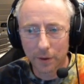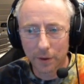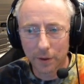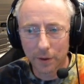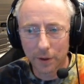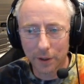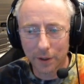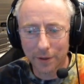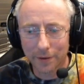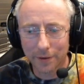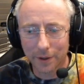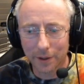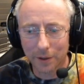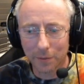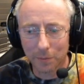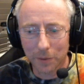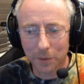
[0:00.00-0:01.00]
Yeah, I guess they
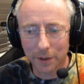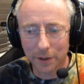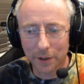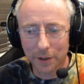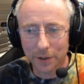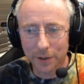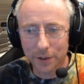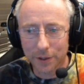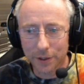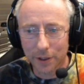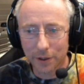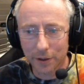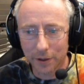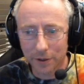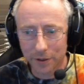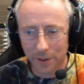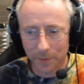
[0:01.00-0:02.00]
can't play Essence Scale in
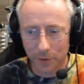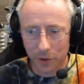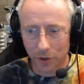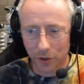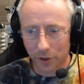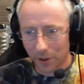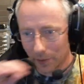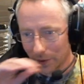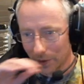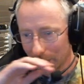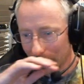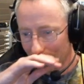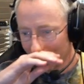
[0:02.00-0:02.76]
the same turn anyway.